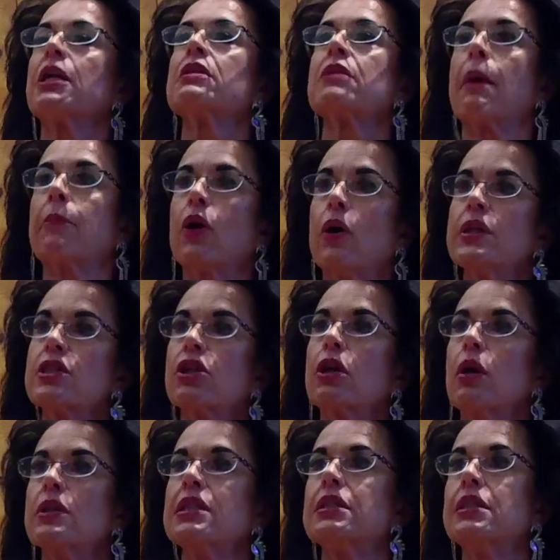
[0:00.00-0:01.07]
because I'm going to
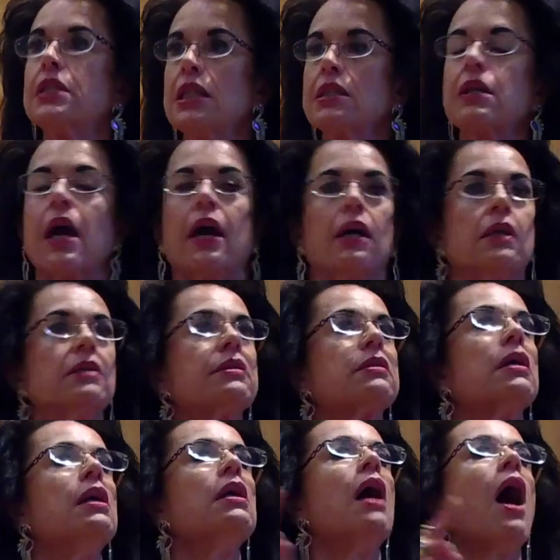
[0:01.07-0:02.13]
go into
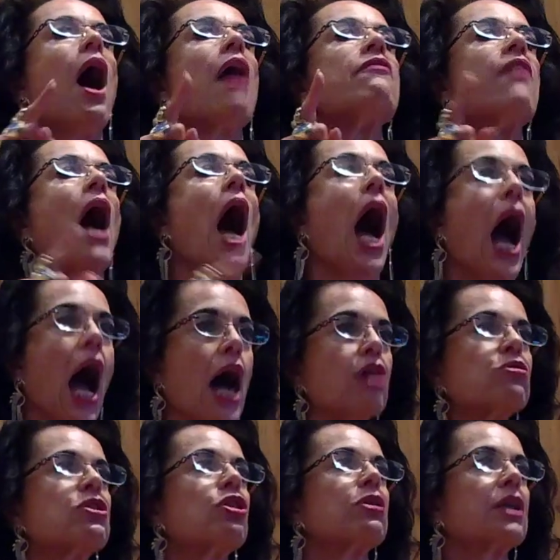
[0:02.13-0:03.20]
details of
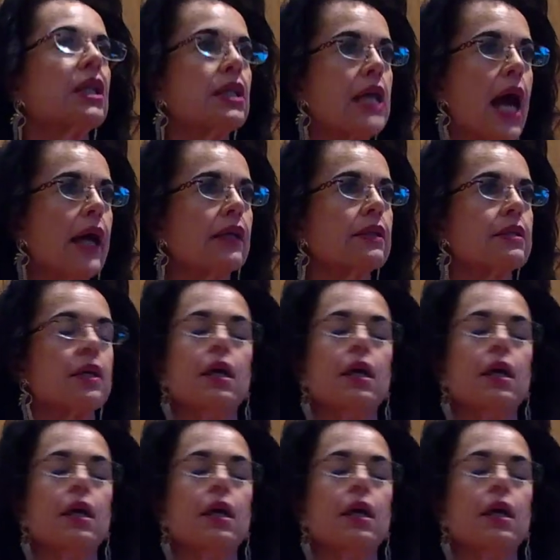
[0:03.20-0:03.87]
how to connect